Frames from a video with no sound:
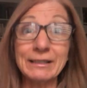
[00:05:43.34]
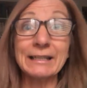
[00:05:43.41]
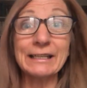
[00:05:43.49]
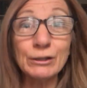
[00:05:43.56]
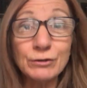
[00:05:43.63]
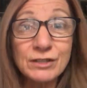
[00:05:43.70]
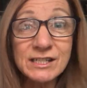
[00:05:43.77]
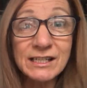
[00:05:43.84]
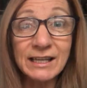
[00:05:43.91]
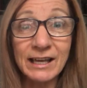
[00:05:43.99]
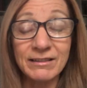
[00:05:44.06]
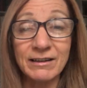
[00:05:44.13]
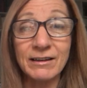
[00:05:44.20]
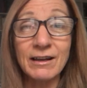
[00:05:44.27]
really good
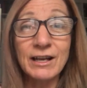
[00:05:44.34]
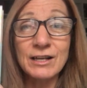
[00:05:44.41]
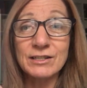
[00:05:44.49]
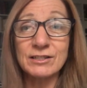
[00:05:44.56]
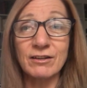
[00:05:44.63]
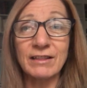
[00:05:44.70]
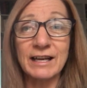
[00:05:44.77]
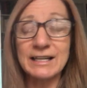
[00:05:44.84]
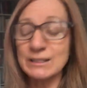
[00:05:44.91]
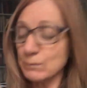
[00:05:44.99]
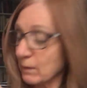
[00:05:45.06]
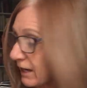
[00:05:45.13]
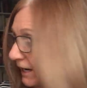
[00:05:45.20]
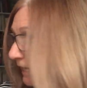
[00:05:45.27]
together. So
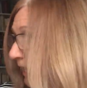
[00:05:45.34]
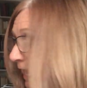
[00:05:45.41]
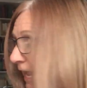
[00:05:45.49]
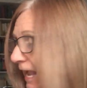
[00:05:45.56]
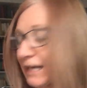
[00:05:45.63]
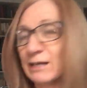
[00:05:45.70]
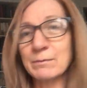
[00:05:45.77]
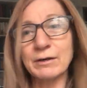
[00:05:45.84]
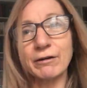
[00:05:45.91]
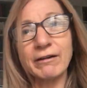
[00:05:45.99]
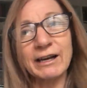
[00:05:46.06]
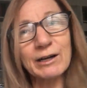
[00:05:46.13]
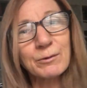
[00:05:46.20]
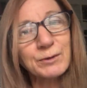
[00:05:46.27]
that's why Anna
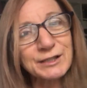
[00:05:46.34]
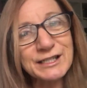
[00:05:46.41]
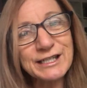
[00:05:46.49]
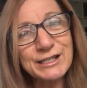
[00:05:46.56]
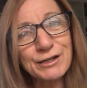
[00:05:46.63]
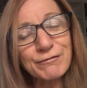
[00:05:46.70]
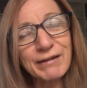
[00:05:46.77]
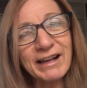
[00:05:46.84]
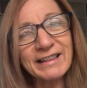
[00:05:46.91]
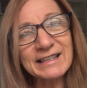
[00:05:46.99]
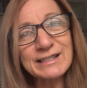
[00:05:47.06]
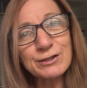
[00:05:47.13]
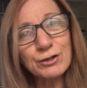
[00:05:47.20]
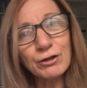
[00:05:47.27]
McGregor wanted to write
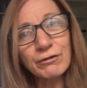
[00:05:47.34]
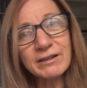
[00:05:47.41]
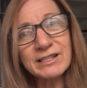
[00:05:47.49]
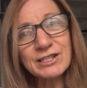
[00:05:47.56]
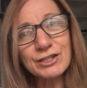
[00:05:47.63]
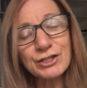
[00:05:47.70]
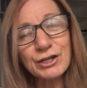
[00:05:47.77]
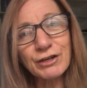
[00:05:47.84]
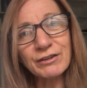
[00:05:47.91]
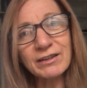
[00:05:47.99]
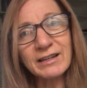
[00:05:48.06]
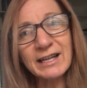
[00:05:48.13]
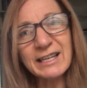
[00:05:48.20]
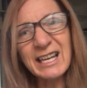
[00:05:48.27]
this story, to show
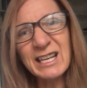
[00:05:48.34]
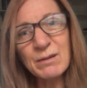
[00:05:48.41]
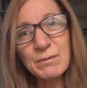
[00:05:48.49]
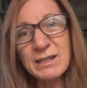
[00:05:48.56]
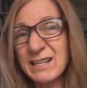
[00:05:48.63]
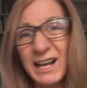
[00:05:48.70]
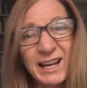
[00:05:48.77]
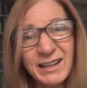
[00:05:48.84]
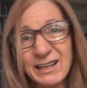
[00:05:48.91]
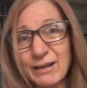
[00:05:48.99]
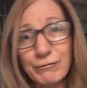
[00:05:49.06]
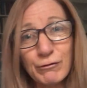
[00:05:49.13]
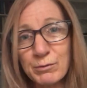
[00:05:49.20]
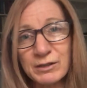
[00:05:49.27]
that anemones aren't
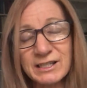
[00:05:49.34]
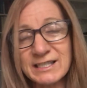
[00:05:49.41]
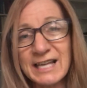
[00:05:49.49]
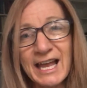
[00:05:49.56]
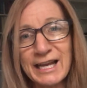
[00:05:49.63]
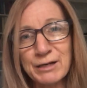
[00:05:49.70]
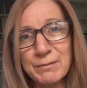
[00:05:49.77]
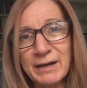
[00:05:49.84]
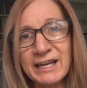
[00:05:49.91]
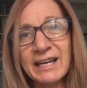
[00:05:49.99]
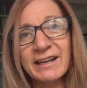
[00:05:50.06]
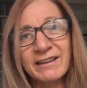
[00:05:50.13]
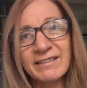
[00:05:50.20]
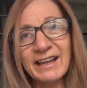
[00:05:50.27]
everybody's enemy.
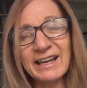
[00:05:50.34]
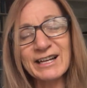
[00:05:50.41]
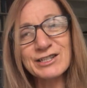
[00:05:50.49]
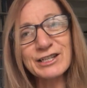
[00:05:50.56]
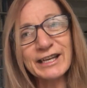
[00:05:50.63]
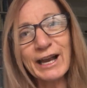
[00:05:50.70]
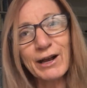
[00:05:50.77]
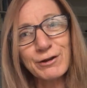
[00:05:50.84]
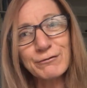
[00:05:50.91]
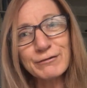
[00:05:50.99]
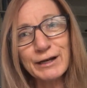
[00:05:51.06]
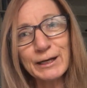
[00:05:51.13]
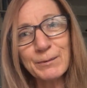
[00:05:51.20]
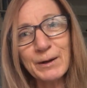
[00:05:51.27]
They actually get on
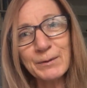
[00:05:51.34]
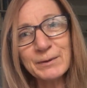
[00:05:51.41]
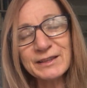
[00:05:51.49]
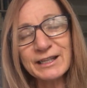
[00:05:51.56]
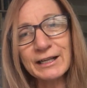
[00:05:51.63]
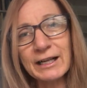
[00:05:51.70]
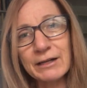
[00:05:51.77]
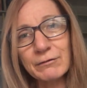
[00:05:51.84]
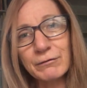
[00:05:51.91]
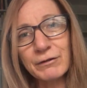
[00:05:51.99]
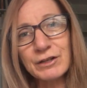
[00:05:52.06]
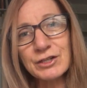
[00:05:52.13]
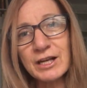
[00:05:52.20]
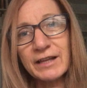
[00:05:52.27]
really well with the
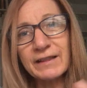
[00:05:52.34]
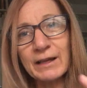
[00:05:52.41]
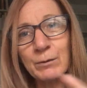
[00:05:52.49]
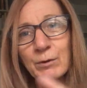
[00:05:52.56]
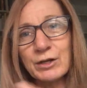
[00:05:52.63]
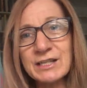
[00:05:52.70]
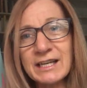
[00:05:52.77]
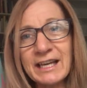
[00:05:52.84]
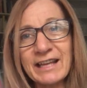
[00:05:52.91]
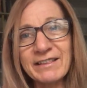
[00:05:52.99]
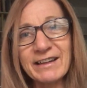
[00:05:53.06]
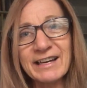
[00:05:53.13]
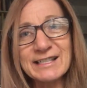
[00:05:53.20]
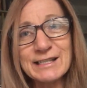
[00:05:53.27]
clownfish, and they work
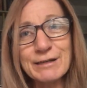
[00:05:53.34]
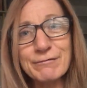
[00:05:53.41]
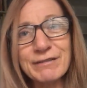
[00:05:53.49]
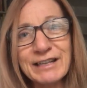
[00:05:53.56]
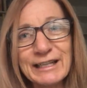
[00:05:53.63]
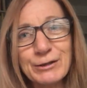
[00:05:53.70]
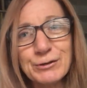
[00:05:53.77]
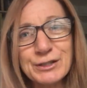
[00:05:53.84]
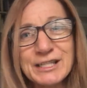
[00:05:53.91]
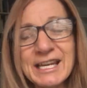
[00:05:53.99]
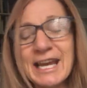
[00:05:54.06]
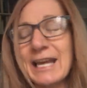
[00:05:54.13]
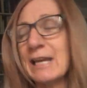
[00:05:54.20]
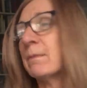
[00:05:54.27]
together as a really good
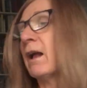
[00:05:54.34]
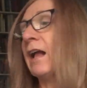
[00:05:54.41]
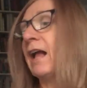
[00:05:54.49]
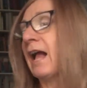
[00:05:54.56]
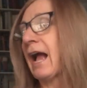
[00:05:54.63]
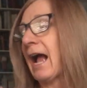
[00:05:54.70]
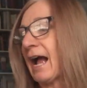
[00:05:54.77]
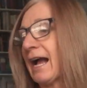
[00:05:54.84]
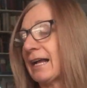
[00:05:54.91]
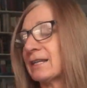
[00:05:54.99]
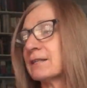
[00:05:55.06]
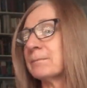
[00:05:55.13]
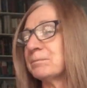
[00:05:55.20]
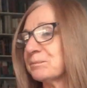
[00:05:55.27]
team.
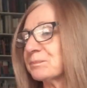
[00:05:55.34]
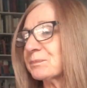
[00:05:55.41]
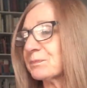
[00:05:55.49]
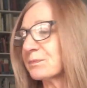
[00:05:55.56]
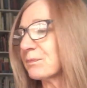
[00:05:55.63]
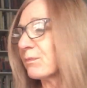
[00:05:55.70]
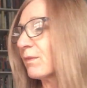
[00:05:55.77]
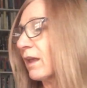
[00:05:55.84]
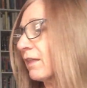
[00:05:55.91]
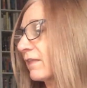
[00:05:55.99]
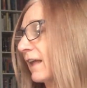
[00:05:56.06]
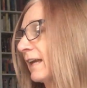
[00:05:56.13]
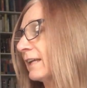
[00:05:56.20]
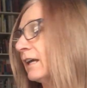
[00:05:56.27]
And
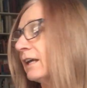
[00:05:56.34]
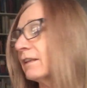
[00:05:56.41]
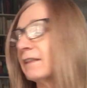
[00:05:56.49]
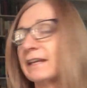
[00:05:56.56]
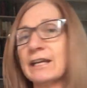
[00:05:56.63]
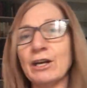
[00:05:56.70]
then the